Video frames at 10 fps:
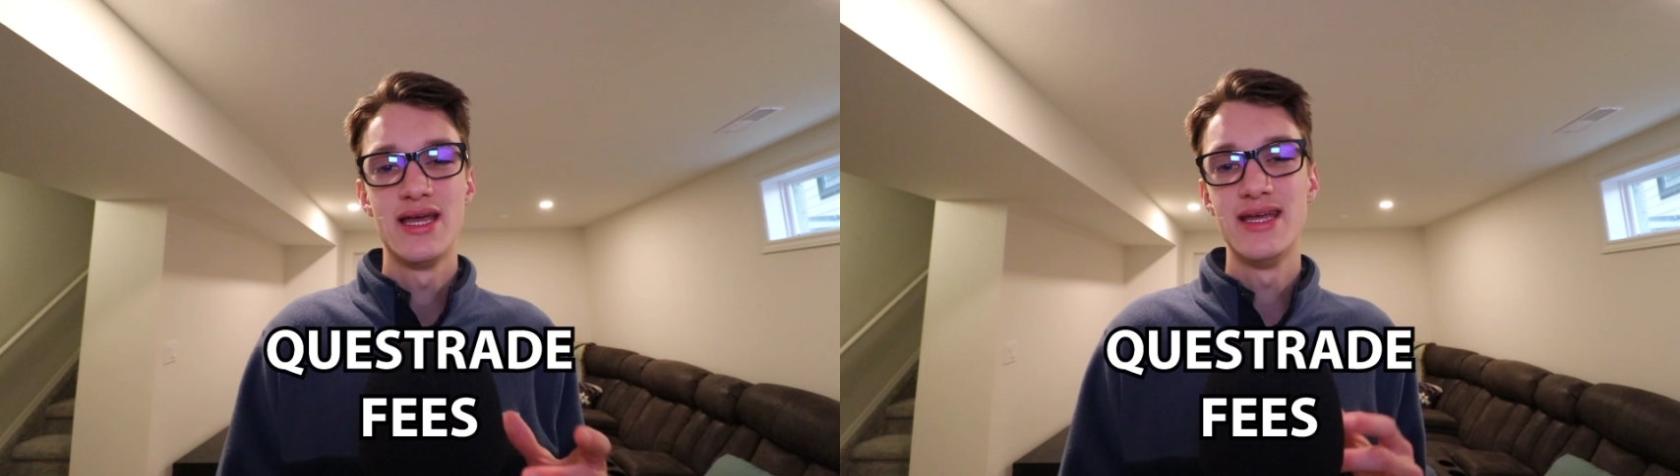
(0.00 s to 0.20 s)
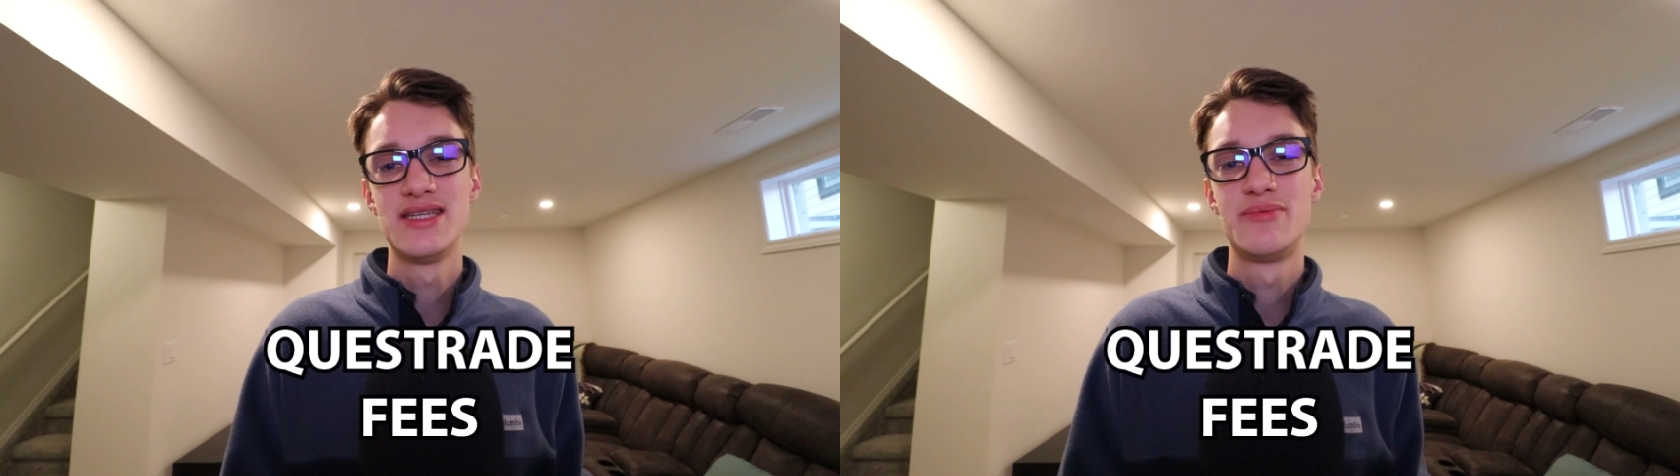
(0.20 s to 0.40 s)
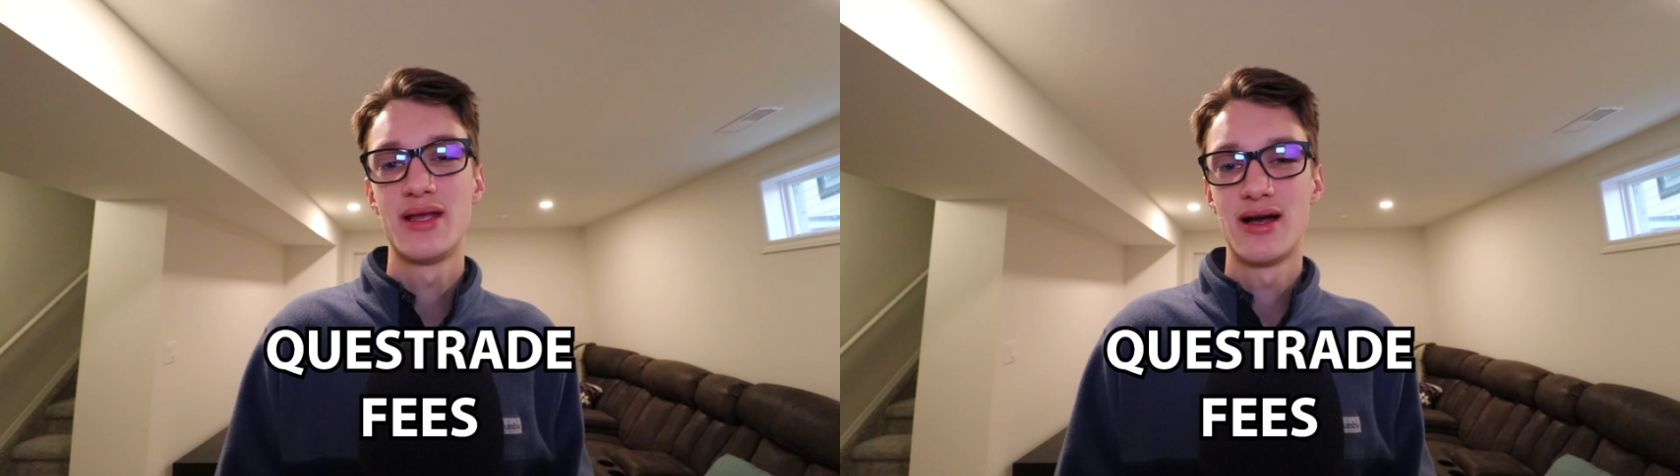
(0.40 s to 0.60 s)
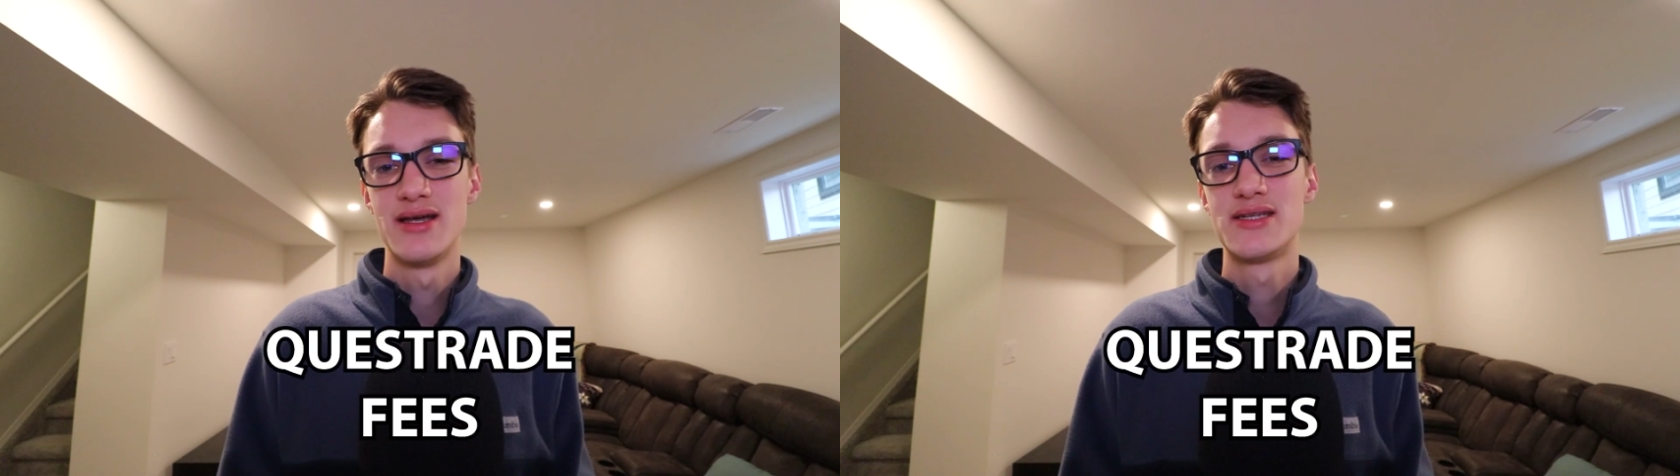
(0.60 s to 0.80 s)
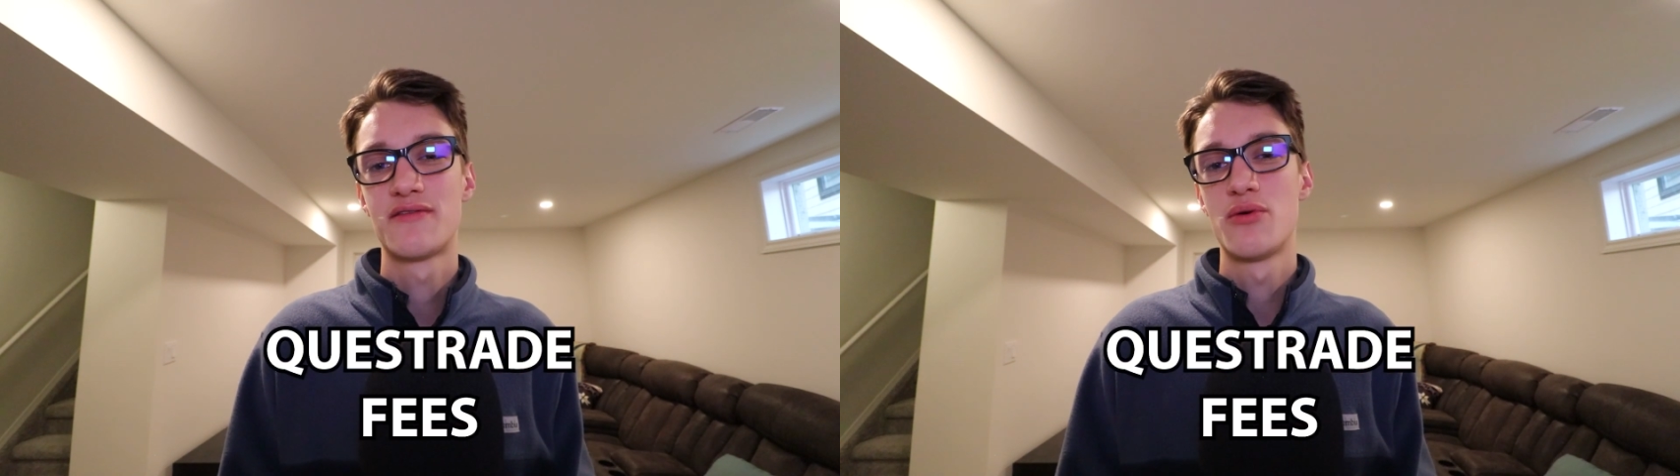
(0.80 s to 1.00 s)
is
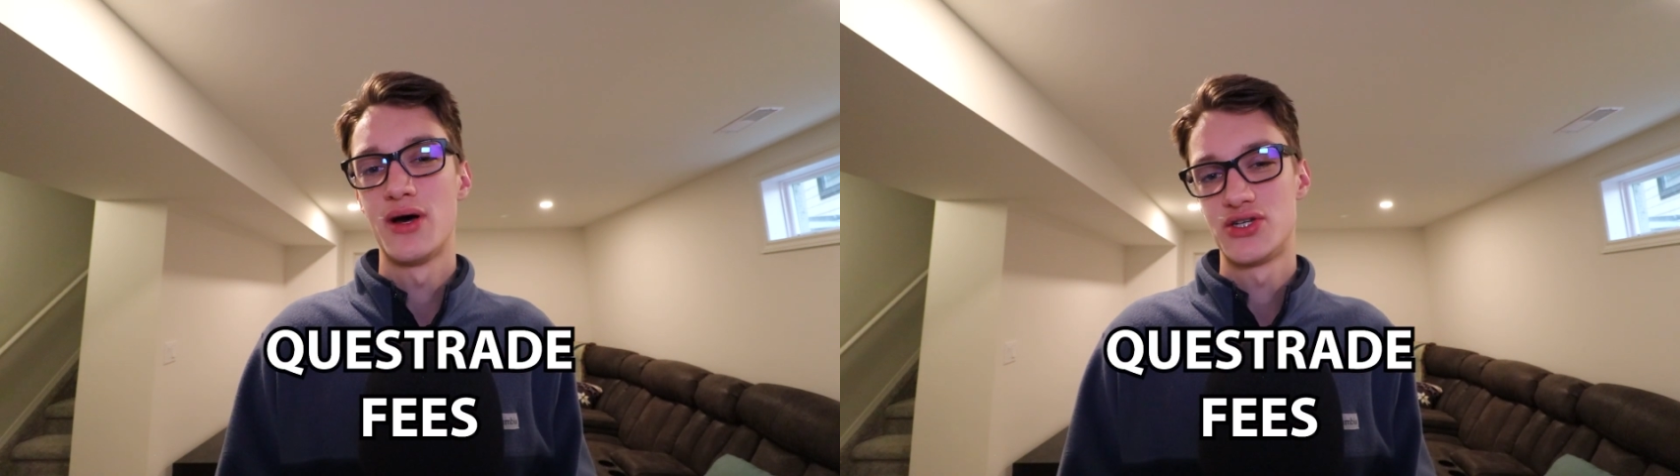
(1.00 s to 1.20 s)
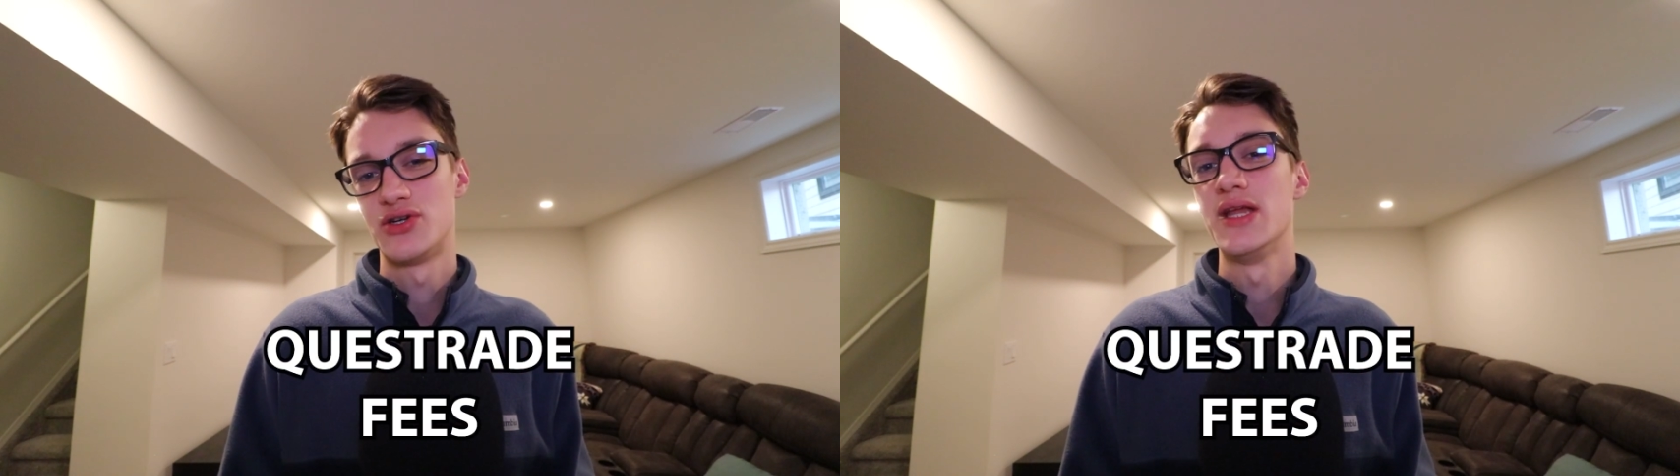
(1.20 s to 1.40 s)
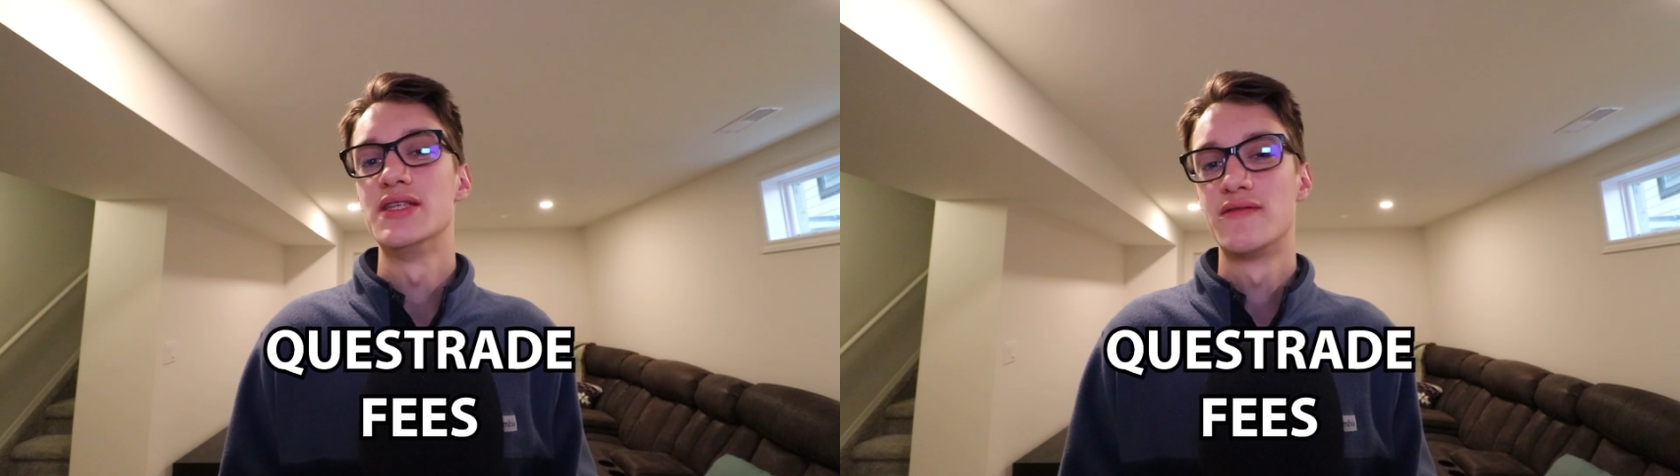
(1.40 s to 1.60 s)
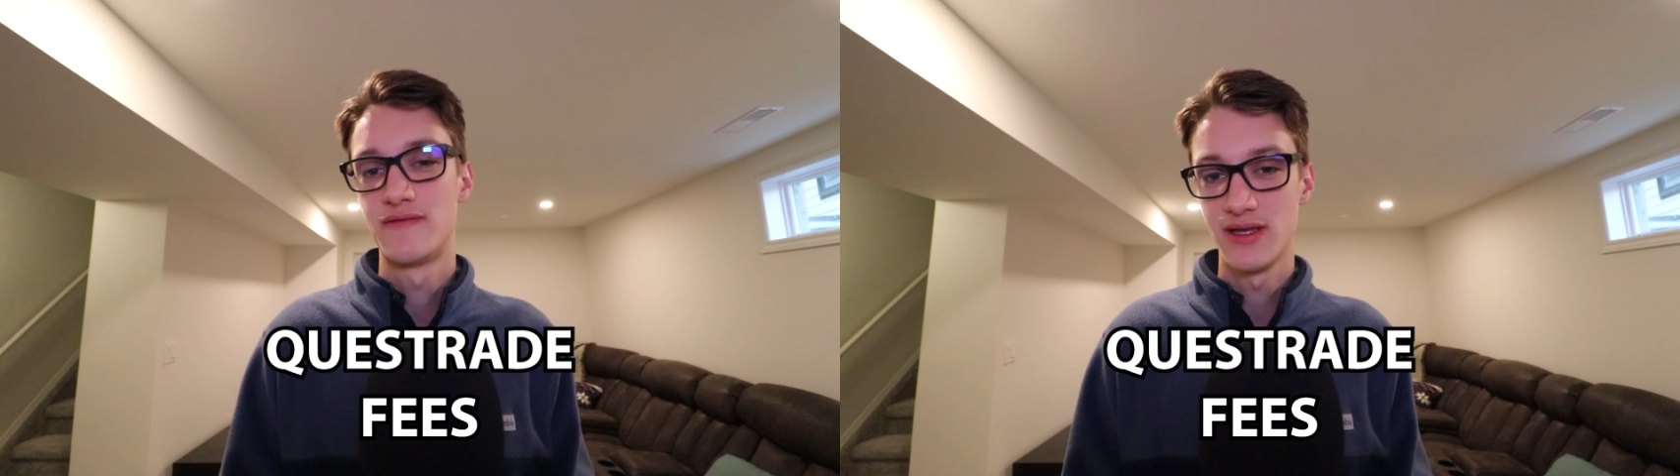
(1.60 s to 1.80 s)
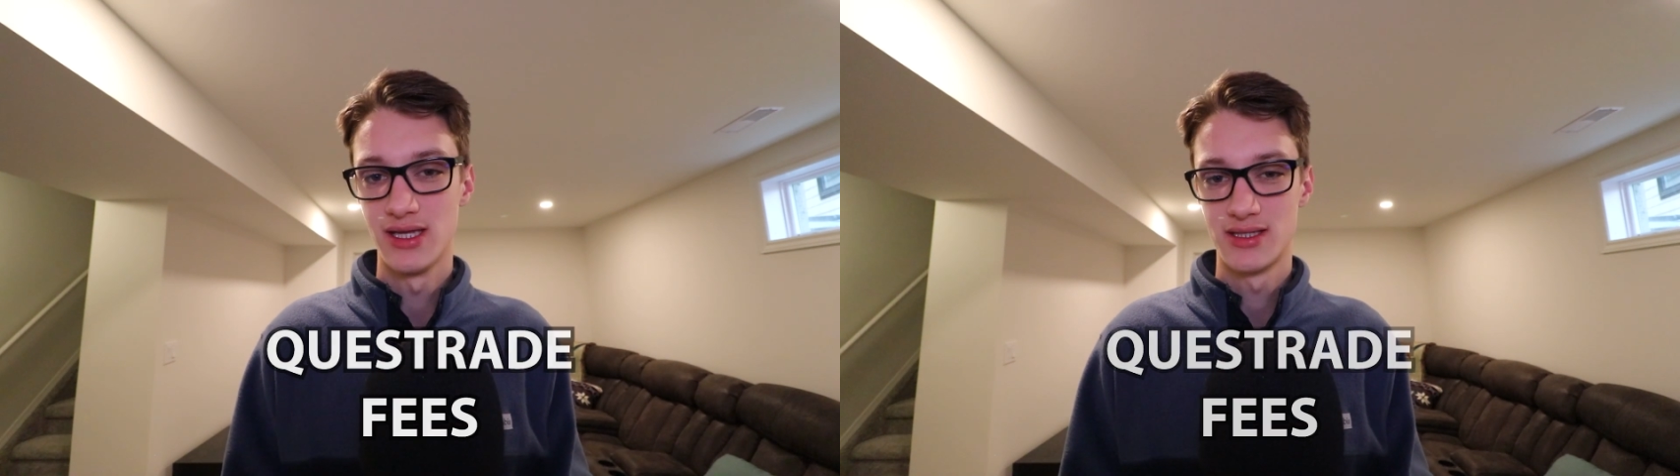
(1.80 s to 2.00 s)
because of Questrade's
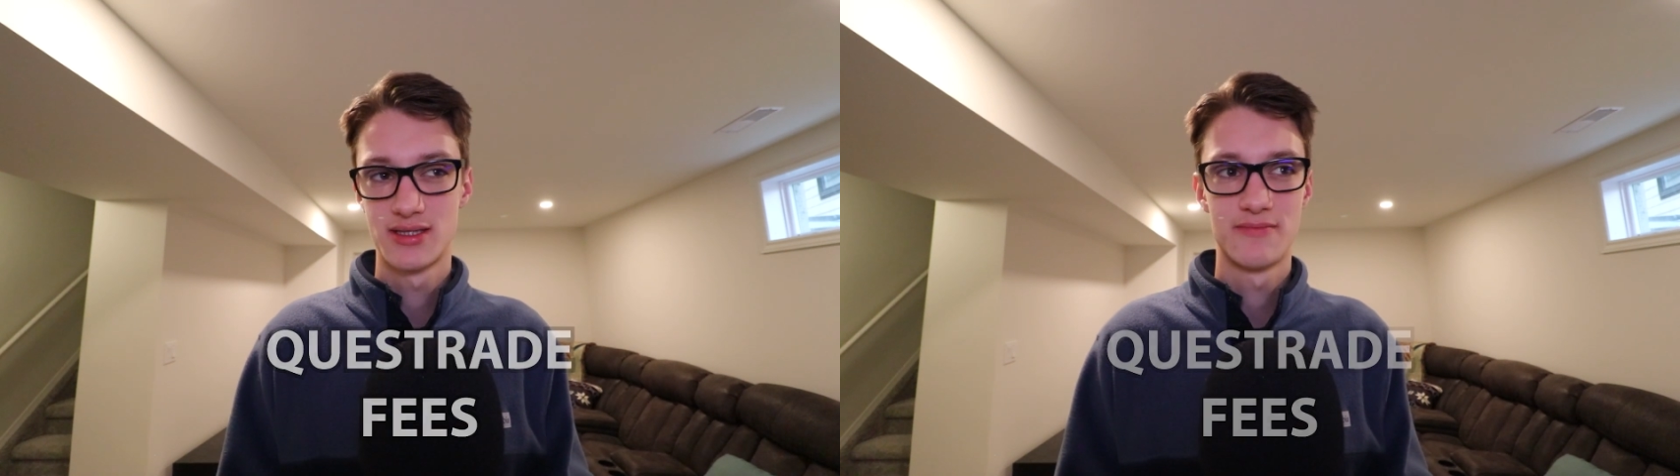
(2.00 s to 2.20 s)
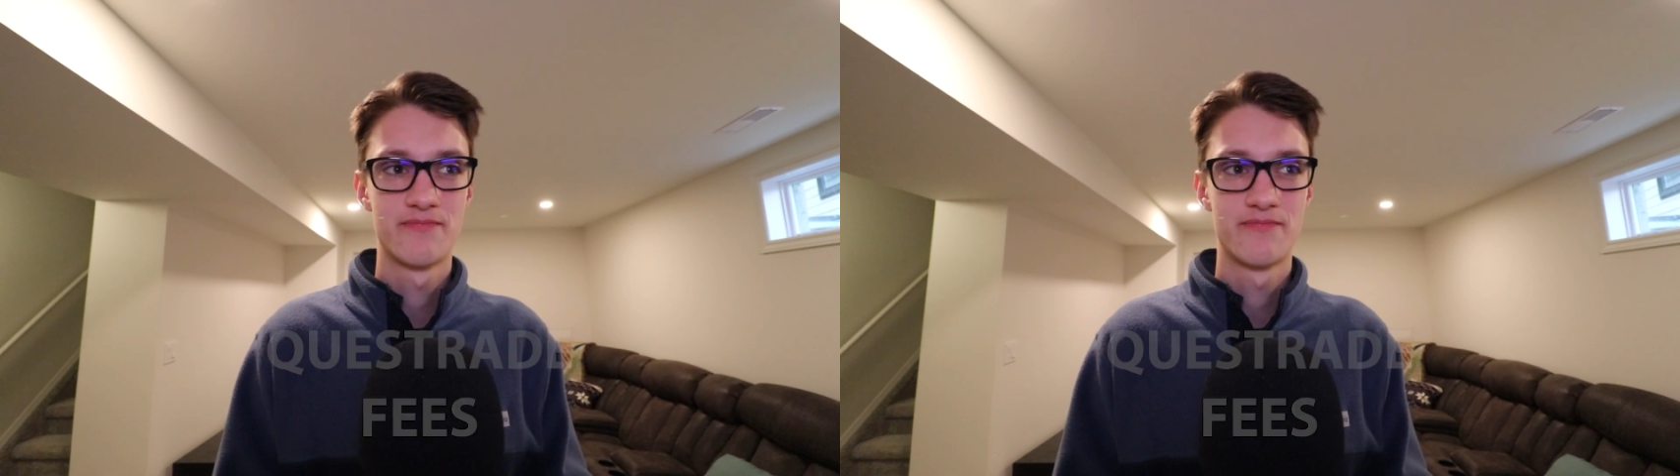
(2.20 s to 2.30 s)
fees.